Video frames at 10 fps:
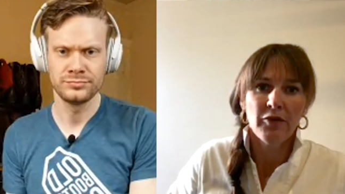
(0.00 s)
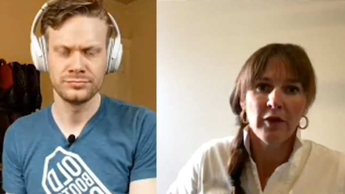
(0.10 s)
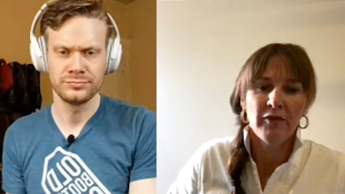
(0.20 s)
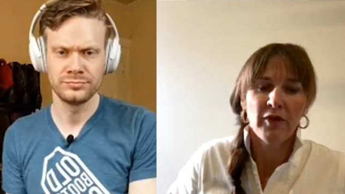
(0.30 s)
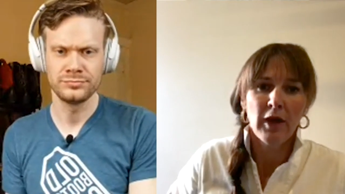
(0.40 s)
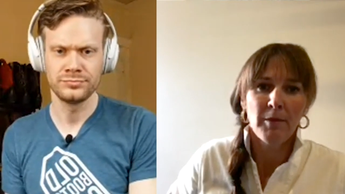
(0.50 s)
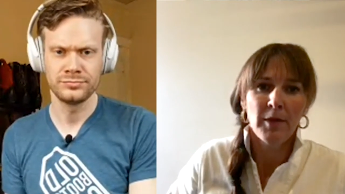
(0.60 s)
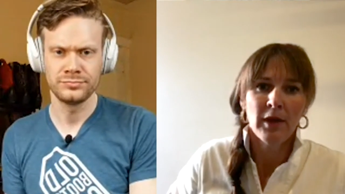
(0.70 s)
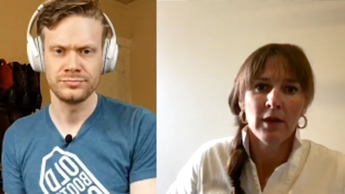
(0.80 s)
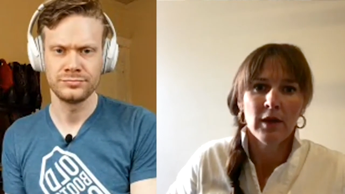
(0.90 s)
Speaker 1: flop.
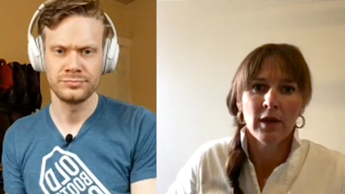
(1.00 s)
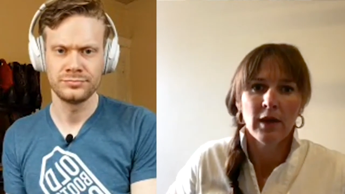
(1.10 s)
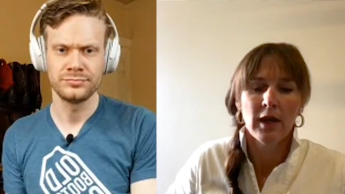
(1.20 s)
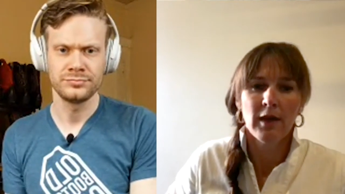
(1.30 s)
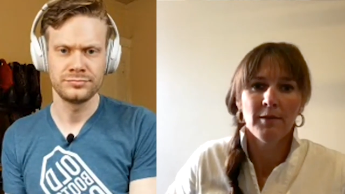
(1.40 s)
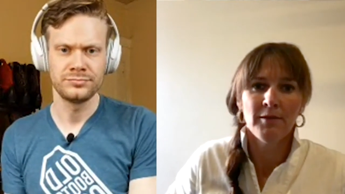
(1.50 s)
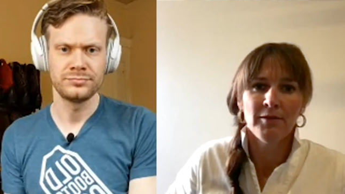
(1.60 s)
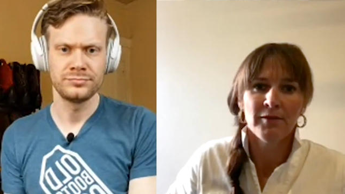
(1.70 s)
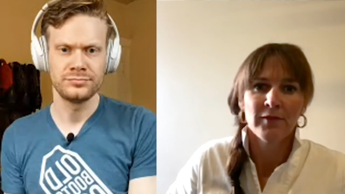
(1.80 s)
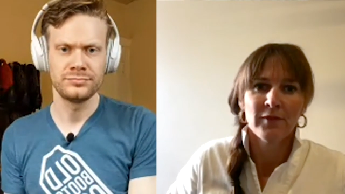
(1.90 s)
Um,
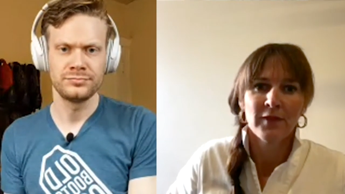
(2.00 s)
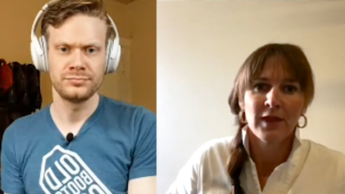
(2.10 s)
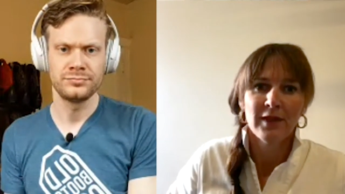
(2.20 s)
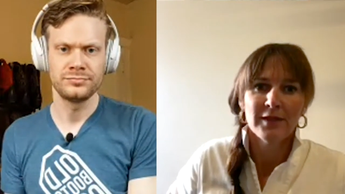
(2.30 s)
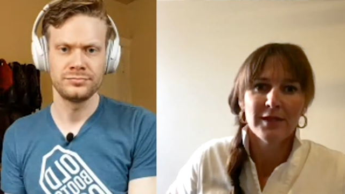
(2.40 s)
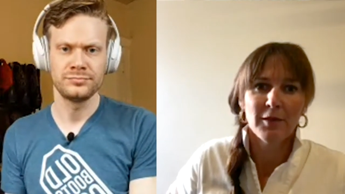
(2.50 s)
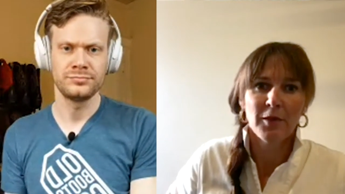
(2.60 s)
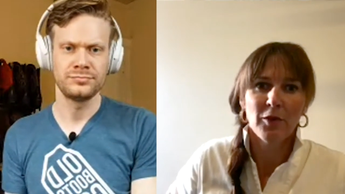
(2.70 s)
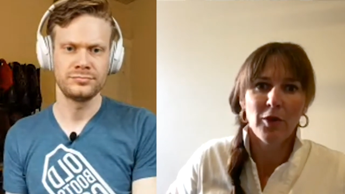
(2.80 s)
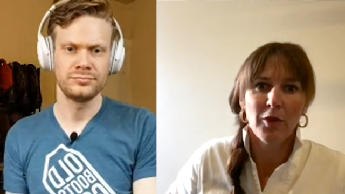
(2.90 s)
summer
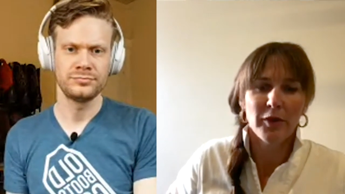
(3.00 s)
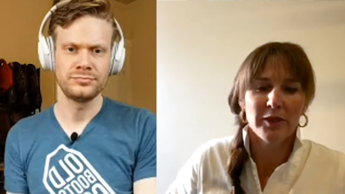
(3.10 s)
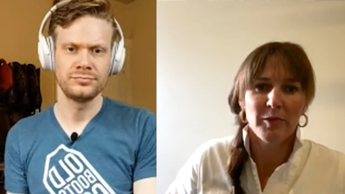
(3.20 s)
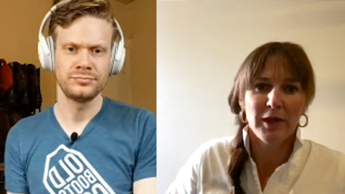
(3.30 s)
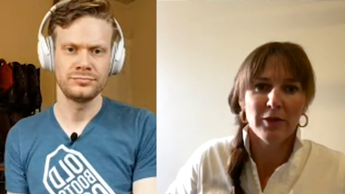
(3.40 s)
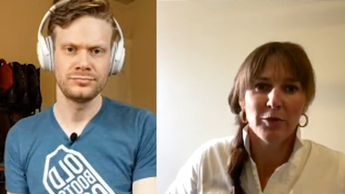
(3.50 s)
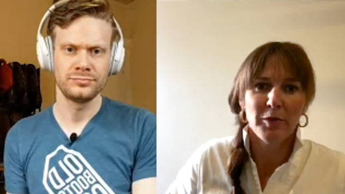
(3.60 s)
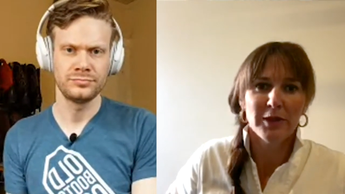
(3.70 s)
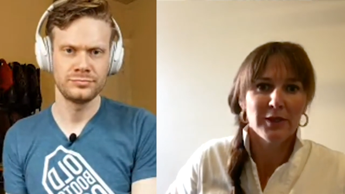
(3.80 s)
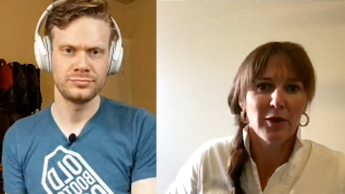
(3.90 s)
will always be a little bit
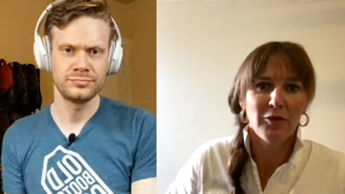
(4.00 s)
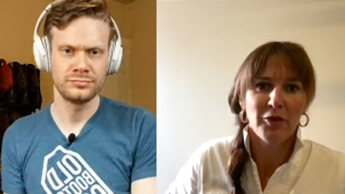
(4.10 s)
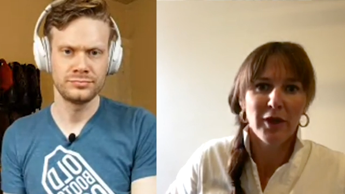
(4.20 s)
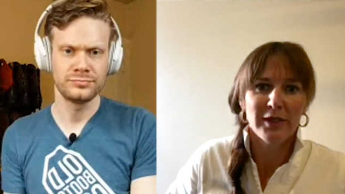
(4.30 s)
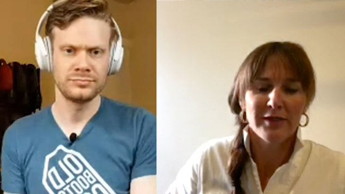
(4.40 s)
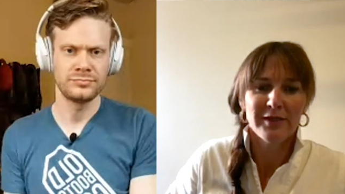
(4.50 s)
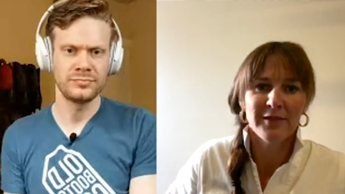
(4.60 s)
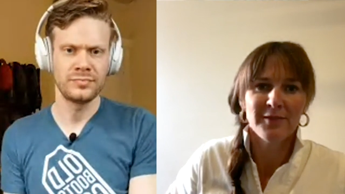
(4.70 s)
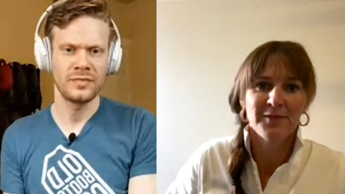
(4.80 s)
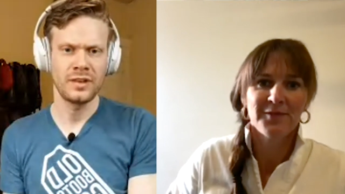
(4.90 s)
slow for us.
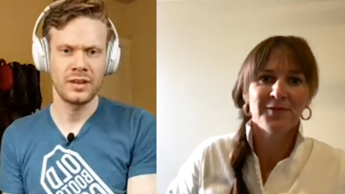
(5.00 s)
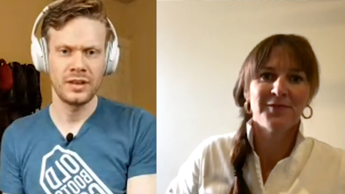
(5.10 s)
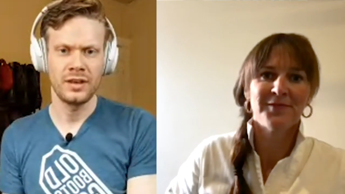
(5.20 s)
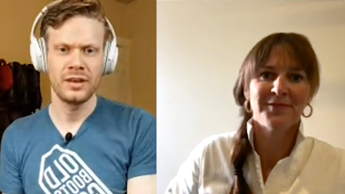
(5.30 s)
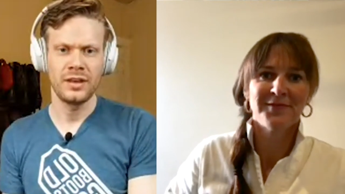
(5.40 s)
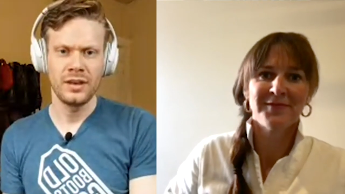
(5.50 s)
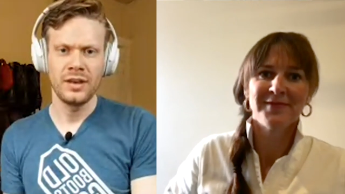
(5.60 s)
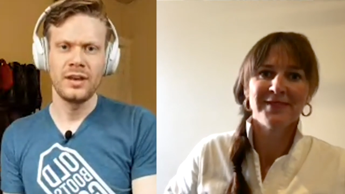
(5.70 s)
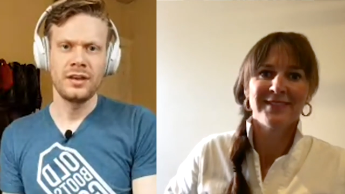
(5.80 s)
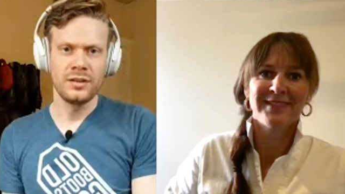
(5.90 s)

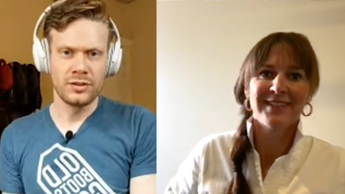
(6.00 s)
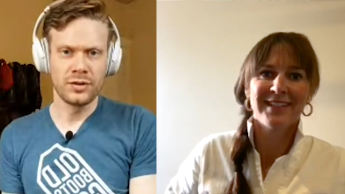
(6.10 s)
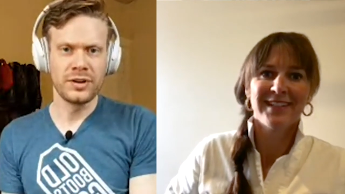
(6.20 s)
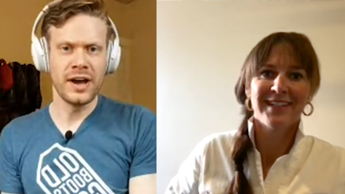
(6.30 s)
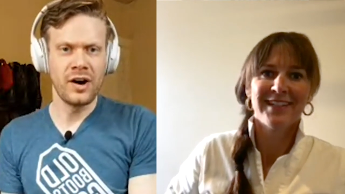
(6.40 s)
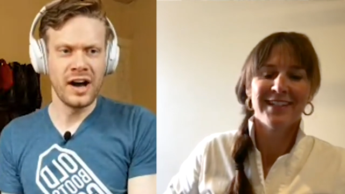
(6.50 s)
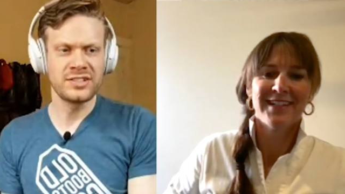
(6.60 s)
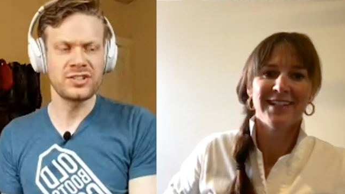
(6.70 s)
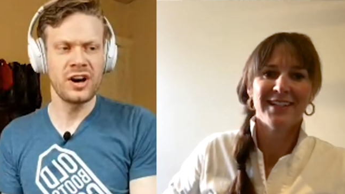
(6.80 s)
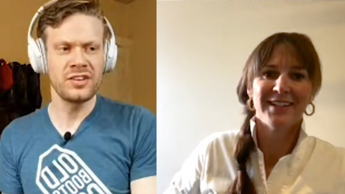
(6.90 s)
Speaker 2: No doubt. I
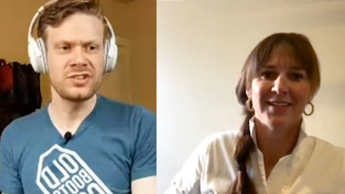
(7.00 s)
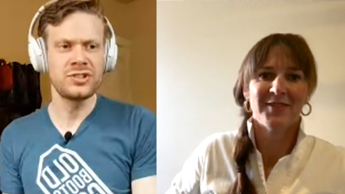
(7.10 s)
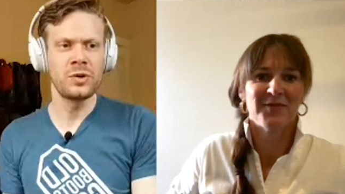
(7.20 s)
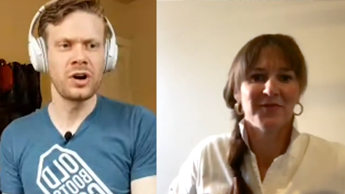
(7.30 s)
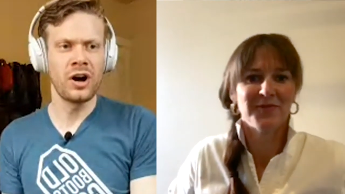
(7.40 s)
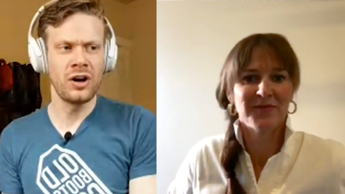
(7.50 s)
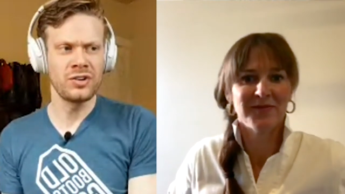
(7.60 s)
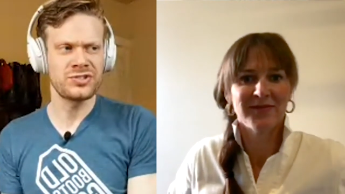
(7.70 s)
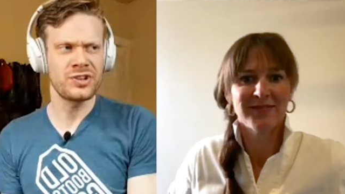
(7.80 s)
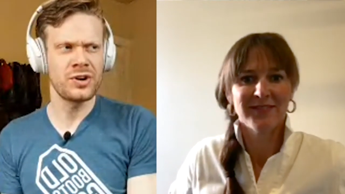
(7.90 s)
saw that you were
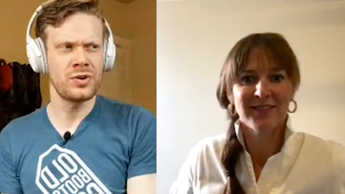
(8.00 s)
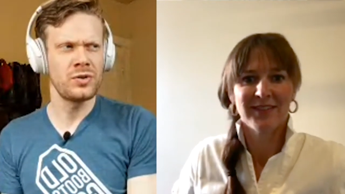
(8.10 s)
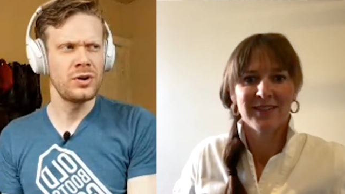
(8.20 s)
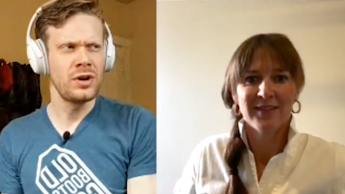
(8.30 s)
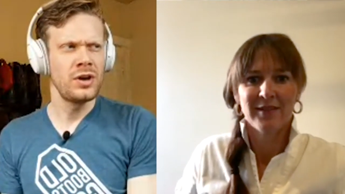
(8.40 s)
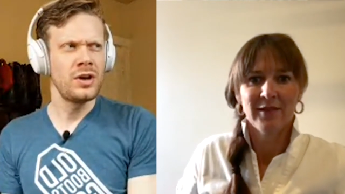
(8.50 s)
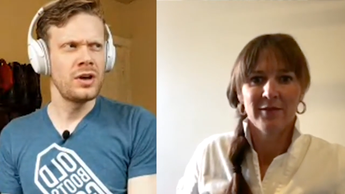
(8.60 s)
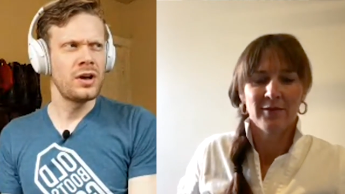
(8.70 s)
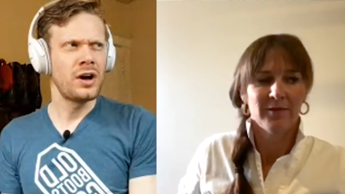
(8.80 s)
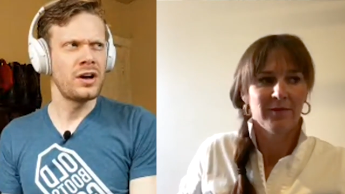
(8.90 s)
also
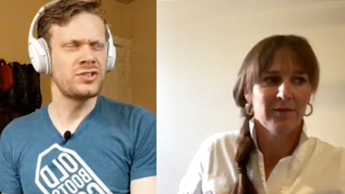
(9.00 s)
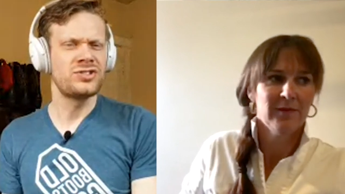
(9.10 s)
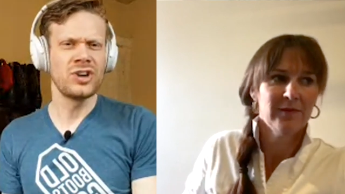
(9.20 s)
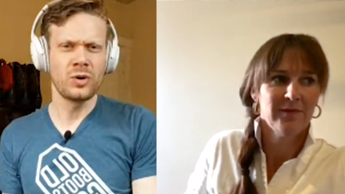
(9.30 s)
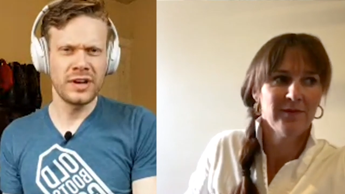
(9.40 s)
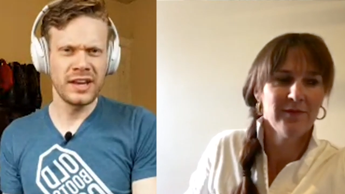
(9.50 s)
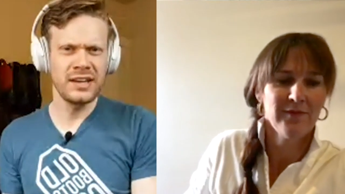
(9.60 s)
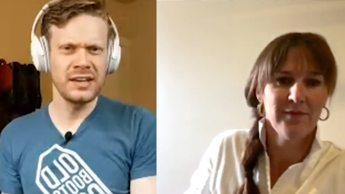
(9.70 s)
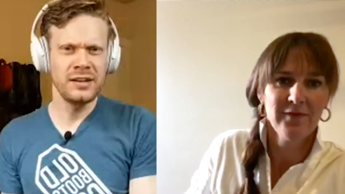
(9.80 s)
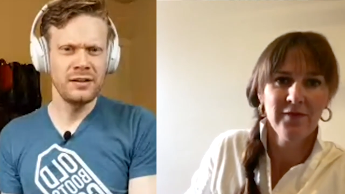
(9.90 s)
uh,
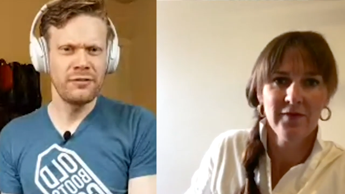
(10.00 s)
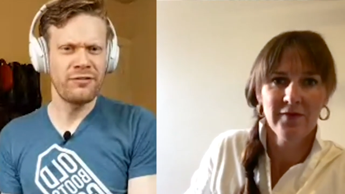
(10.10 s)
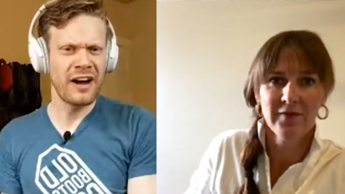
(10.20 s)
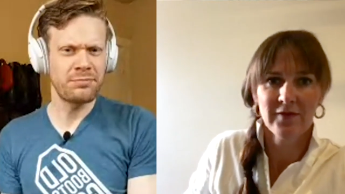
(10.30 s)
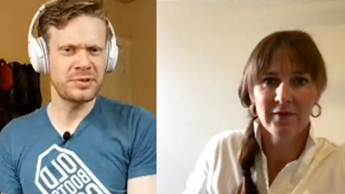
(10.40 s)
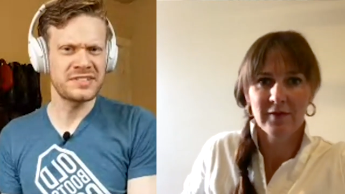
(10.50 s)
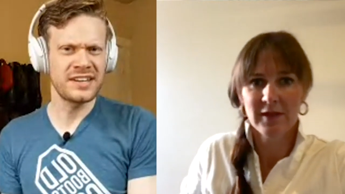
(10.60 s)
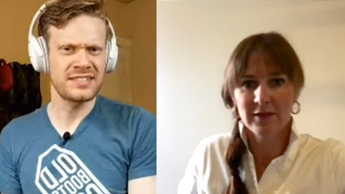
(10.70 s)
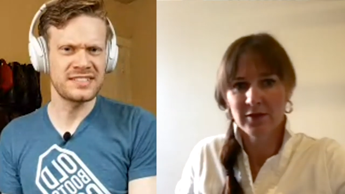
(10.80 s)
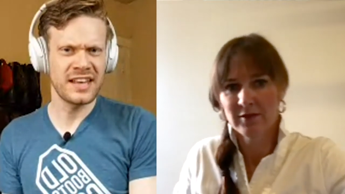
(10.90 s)
donating 5% of
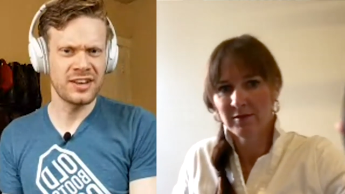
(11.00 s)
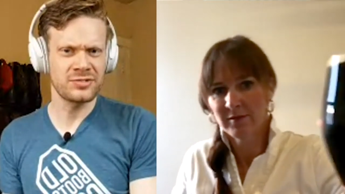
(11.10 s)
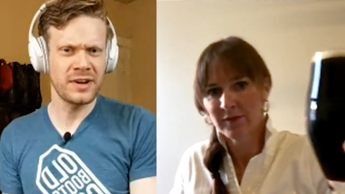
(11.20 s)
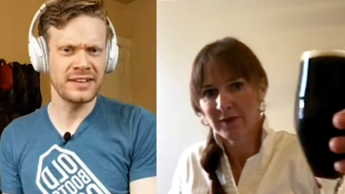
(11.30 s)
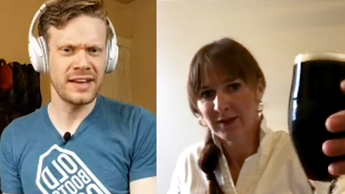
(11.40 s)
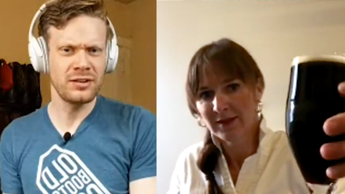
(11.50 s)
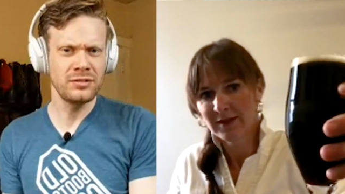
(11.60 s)
sales right now?